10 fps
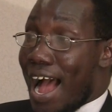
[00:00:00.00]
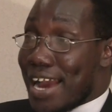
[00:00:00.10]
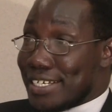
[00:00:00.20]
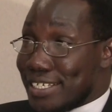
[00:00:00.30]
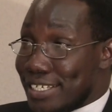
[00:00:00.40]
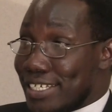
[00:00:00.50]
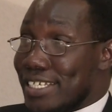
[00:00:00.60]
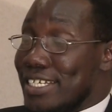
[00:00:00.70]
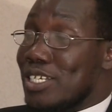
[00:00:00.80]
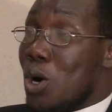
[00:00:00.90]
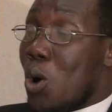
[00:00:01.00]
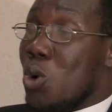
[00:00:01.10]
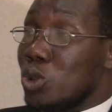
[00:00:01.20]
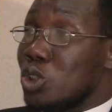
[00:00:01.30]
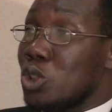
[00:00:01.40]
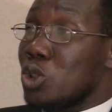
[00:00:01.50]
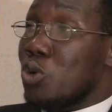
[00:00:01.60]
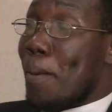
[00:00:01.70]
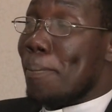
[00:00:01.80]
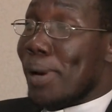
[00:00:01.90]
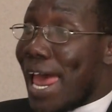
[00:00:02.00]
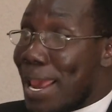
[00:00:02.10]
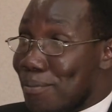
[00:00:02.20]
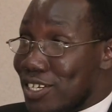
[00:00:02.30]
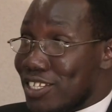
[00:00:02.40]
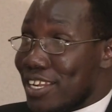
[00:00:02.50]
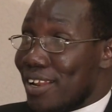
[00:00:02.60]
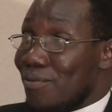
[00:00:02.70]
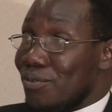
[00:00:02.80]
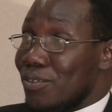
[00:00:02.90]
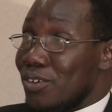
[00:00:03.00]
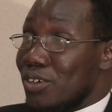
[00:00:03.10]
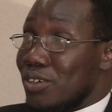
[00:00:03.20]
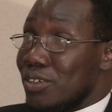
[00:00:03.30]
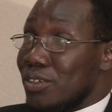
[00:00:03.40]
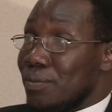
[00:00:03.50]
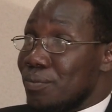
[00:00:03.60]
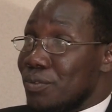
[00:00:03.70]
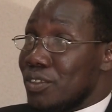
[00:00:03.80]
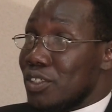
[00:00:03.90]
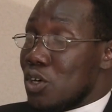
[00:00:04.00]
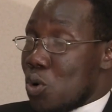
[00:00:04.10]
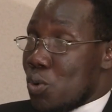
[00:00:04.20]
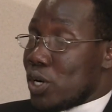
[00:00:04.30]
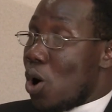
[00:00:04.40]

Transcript: I needed also to apply myself with